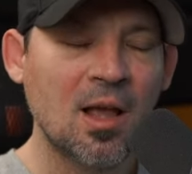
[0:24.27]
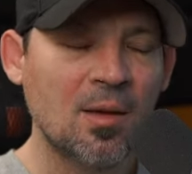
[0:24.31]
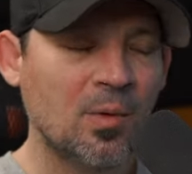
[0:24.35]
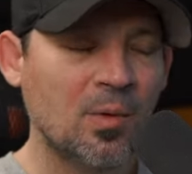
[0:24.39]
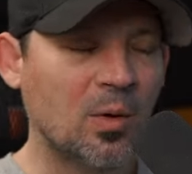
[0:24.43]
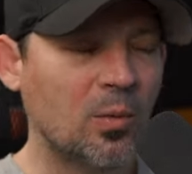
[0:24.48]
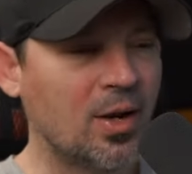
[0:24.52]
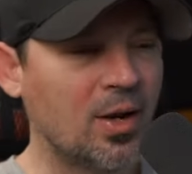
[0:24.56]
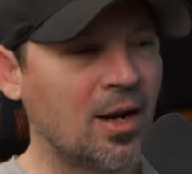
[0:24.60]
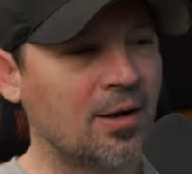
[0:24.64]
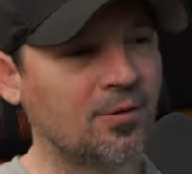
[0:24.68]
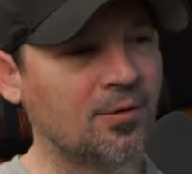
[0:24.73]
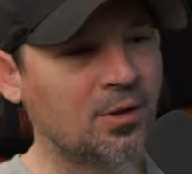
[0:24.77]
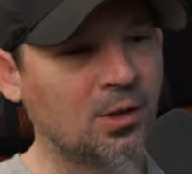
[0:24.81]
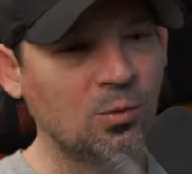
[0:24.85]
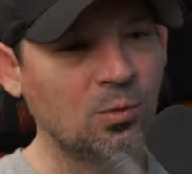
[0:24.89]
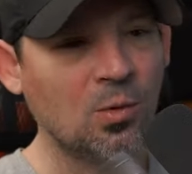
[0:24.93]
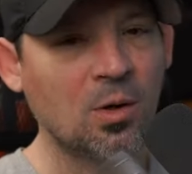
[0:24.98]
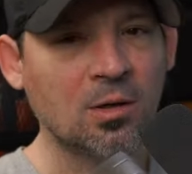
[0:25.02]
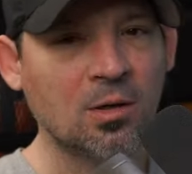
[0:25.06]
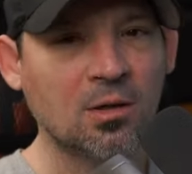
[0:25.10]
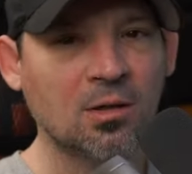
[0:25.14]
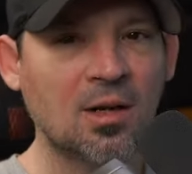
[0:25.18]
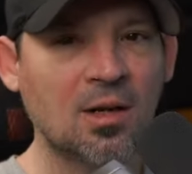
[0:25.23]
but we have
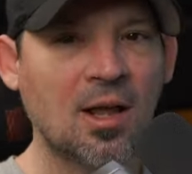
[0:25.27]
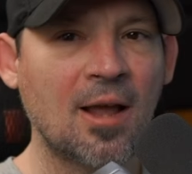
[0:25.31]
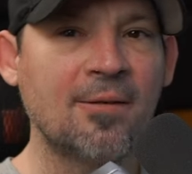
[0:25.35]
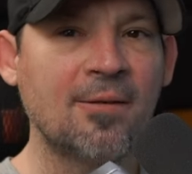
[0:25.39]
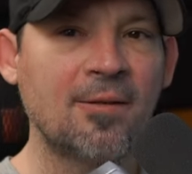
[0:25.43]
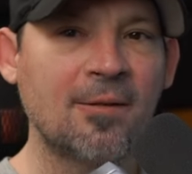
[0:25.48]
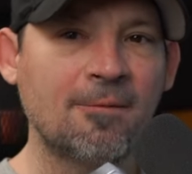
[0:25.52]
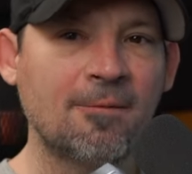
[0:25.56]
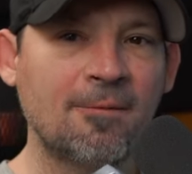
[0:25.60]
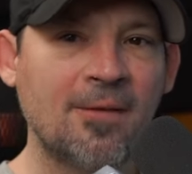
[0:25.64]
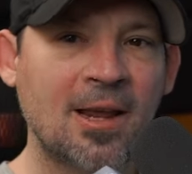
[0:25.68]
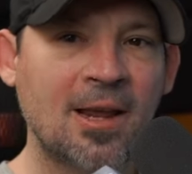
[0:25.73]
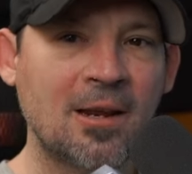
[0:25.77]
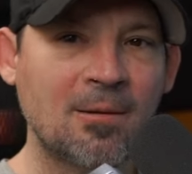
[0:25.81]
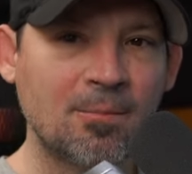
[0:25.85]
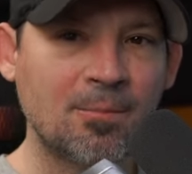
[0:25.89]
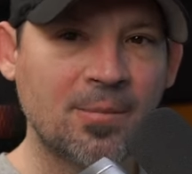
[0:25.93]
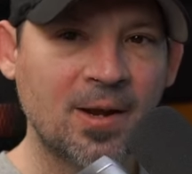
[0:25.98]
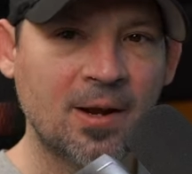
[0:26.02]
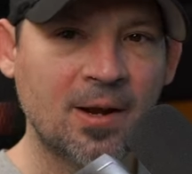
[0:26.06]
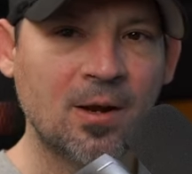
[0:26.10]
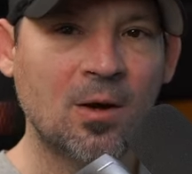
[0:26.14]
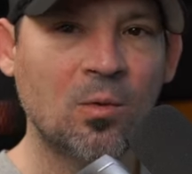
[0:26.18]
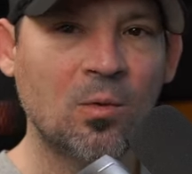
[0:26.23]
200 of the
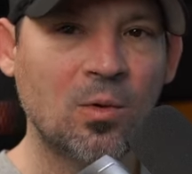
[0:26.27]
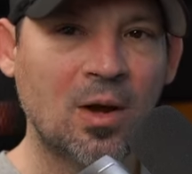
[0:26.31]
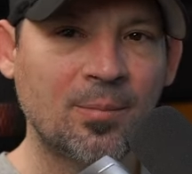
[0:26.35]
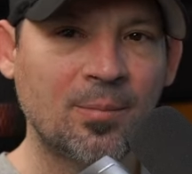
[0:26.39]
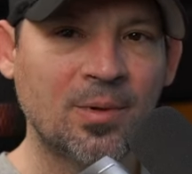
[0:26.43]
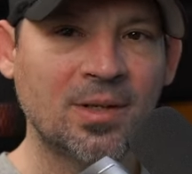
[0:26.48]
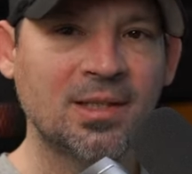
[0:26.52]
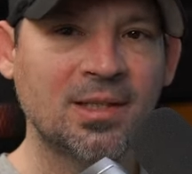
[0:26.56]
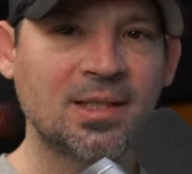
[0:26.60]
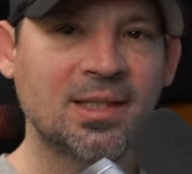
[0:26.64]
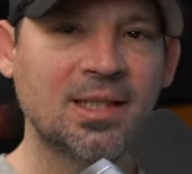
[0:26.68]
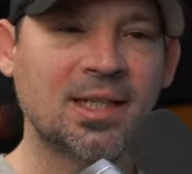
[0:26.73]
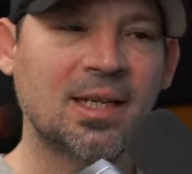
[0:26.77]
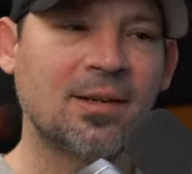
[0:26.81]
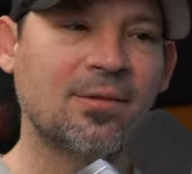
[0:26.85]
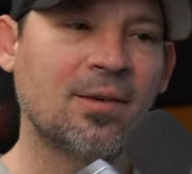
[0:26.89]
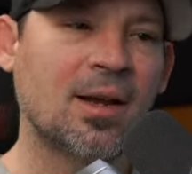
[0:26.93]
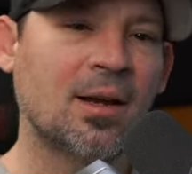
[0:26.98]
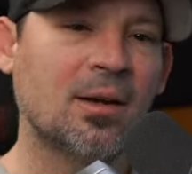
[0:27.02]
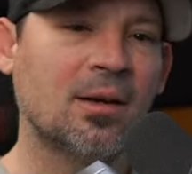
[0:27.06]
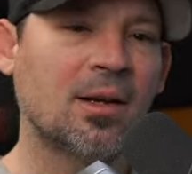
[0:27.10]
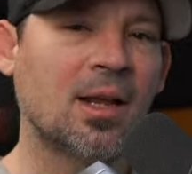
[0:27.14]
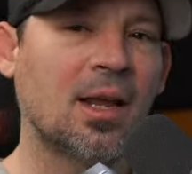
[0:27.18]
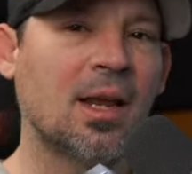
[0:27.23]
Fengbao weapons to give
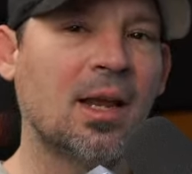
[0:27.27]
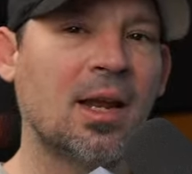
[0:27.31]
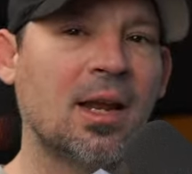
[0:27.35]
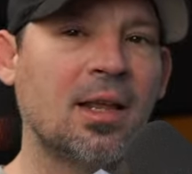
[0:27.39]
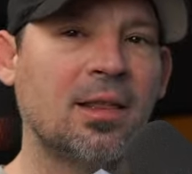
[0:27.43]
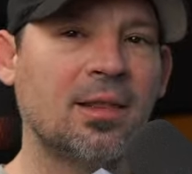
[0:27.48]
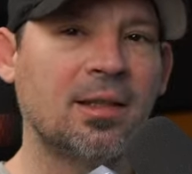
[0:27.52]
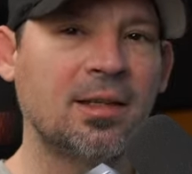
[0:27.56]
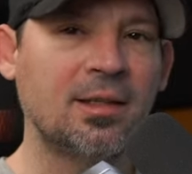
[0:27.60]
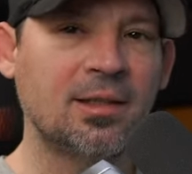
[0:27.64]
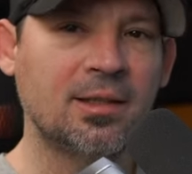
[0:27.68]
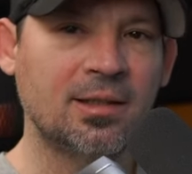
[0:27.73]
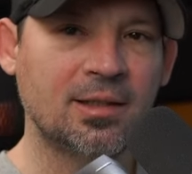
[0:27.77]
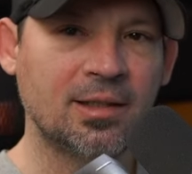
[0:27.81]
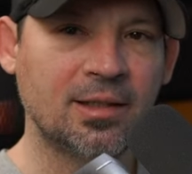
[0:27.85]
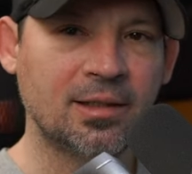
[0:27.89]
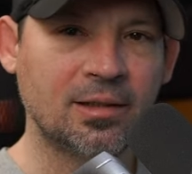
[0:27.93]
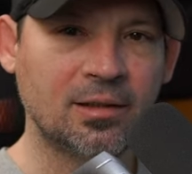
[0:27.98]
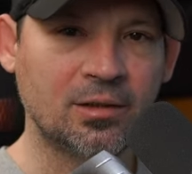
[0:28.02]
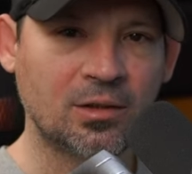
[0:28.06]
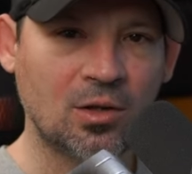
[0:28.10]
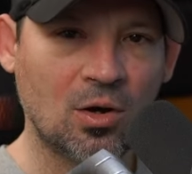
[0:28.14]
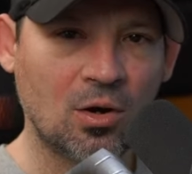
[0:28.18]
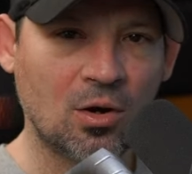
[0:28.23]
out and these
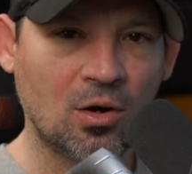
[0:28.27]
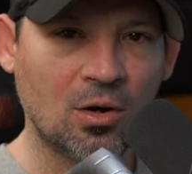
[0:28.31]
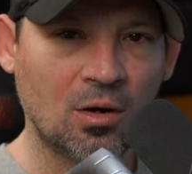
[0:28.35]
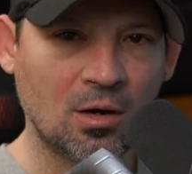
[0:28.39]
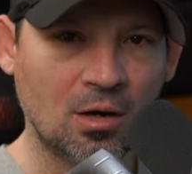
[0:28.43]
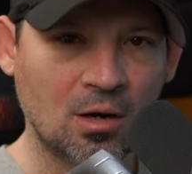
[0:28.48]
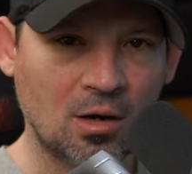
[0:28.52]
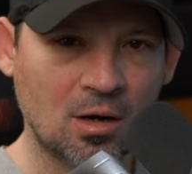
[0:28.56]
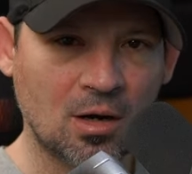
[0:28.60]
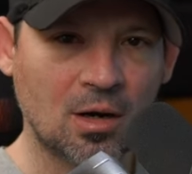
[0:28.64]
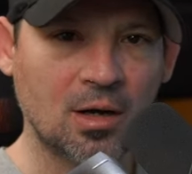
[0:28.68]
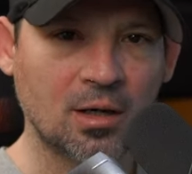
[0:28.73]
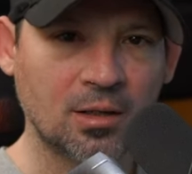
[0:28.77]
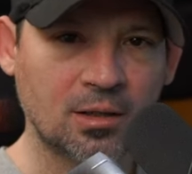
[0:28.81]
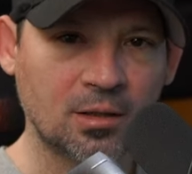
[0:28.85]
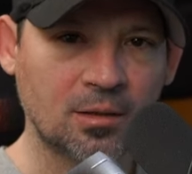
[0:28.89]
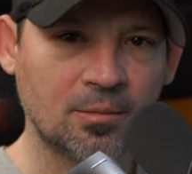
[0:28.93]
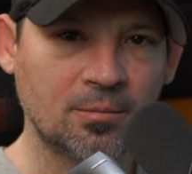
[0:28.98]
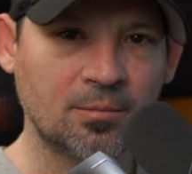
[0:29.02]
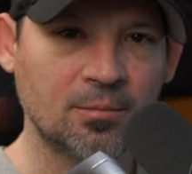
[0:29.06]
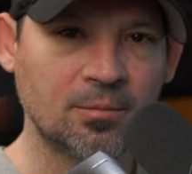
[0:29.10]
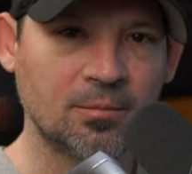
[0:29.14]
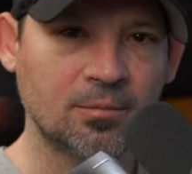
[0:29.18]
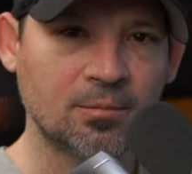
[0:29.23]
things are
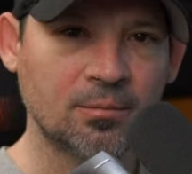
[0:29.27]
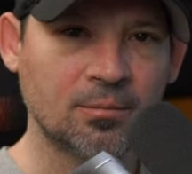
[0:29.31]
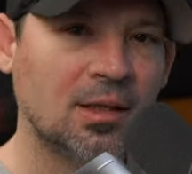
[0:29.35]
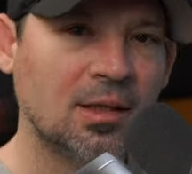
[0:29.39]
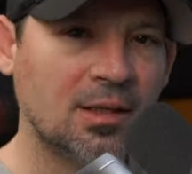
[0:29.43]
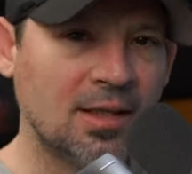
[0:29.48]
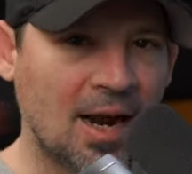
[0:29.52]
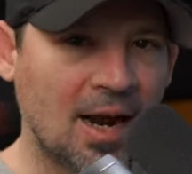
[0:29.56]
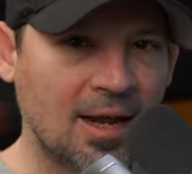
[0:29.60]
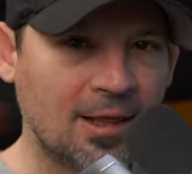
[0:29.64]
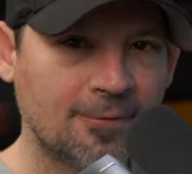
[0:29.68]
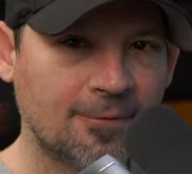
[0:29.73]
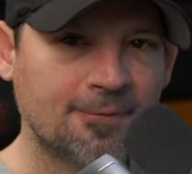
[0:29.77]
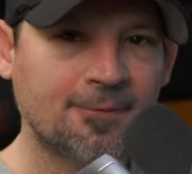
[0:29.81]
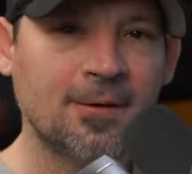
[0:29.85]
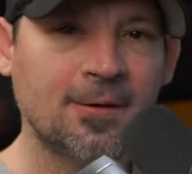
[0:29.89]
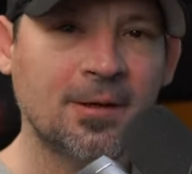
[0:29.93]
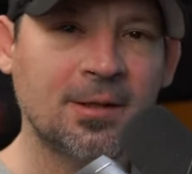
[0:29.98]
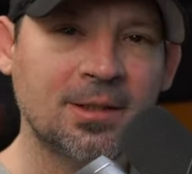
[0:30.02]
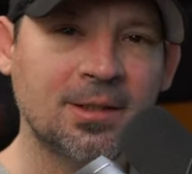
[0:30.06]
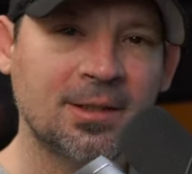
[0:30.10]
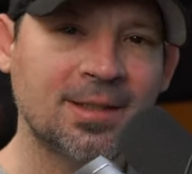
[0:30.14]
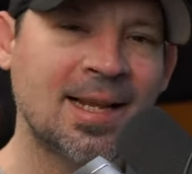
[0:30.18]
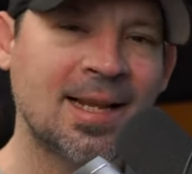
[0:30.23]
awesome now, the
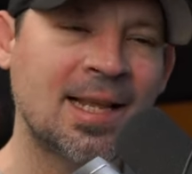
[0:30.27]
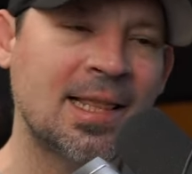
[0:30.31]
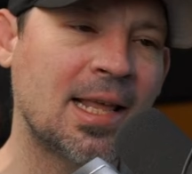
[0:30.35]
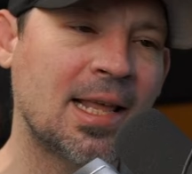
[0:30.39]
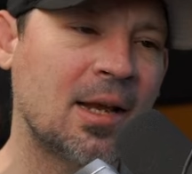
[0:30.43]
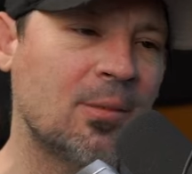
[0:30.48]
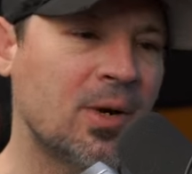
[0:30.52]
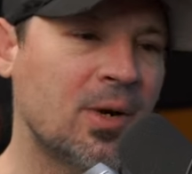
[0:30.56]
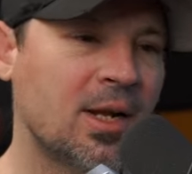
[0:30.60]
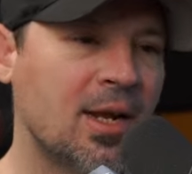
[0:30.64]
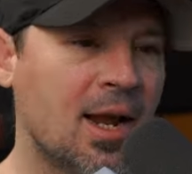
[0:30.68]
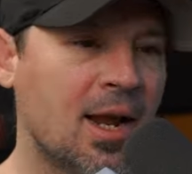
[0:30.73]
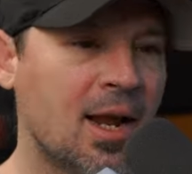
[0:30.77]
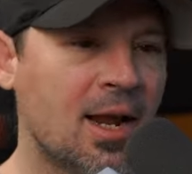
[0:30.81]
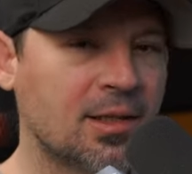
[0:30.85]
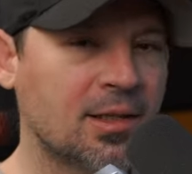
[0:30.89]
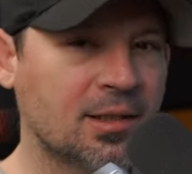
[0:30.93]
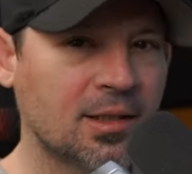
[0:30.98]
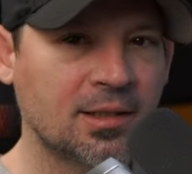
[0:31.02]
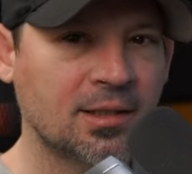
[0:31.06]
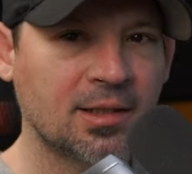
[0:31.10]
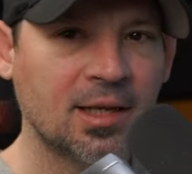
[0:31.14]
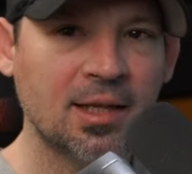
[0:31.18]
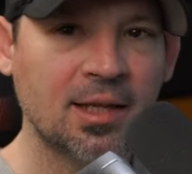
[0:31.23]
first thing that we
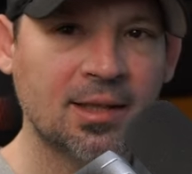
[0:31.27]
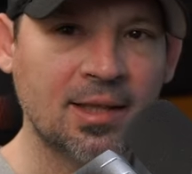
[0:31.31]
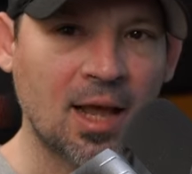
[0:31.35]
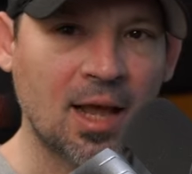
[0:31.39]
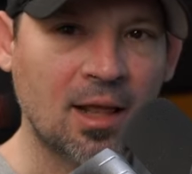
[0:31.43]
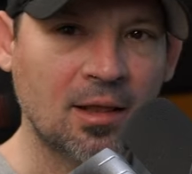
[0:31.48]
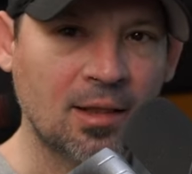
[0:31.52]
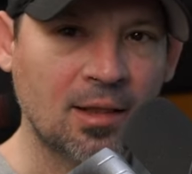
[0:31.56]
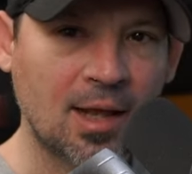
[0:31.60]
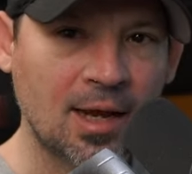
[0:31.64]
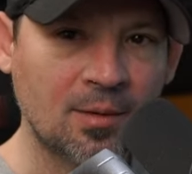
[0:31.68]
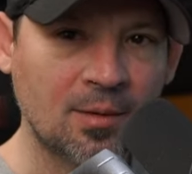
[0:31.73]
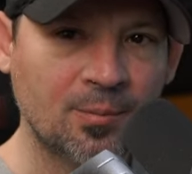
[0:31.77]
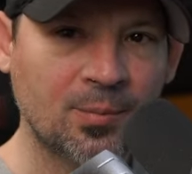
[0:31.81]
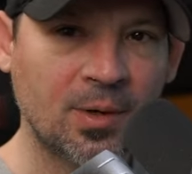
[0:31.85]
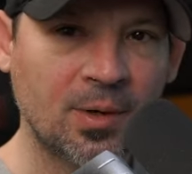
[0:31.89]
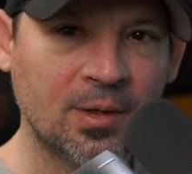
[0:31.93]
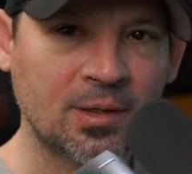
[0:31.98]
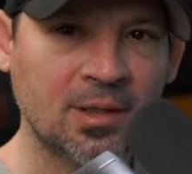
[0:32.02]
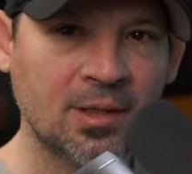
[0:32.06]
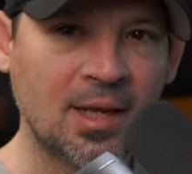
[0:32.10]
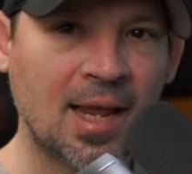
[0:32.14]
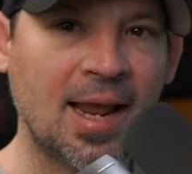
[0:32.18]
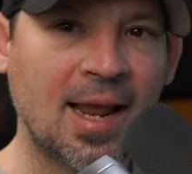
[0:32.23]
ask is hit that like
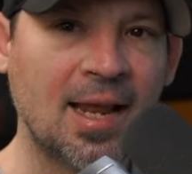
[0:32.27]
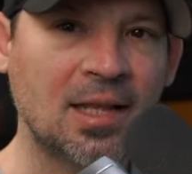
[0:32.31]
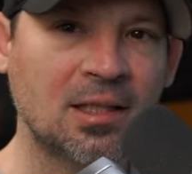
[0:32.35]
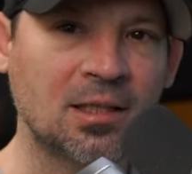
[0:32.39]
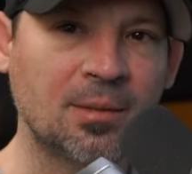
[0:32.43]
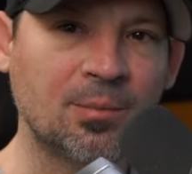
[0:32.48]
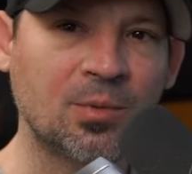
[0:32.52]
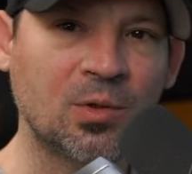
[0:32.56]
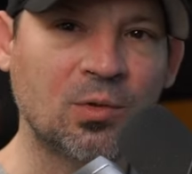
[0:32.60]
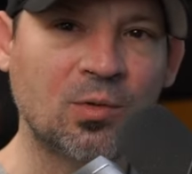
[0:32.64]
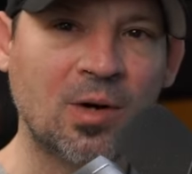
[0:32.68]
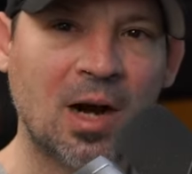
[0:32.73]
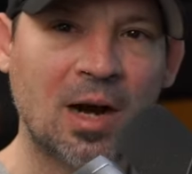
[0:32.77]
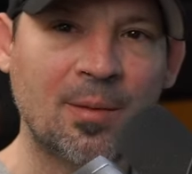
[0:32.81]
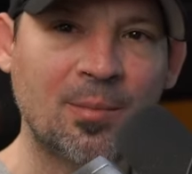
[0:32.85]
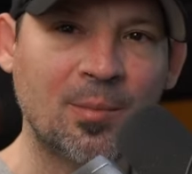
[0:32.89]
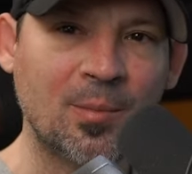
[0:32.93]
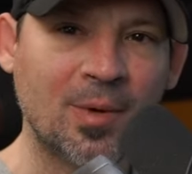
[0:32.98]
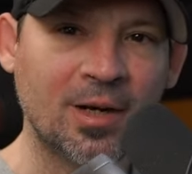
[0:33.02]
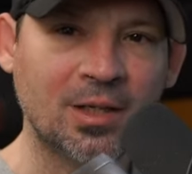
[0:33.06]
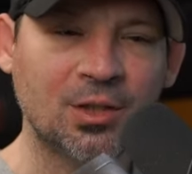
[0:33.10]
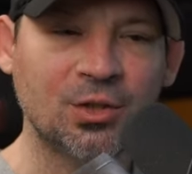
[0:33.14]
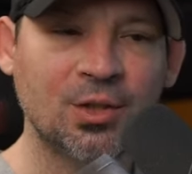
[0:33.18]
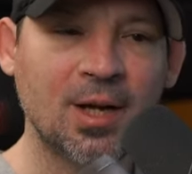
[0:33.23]
button and subscribe to
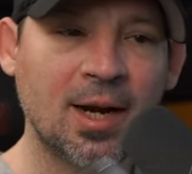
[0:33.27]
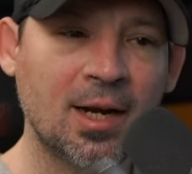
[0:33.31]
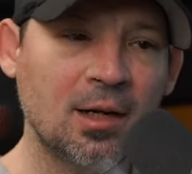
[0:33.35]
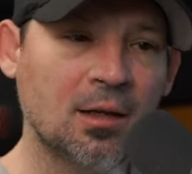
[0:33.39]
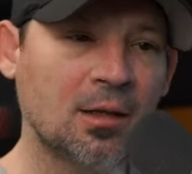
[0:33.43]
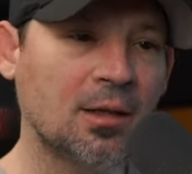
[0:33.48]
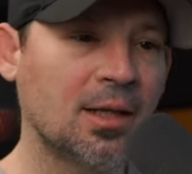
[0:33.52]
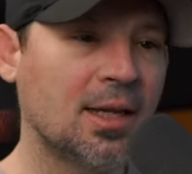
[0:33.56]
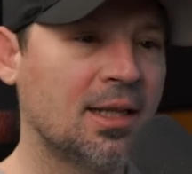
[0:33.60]
my channel.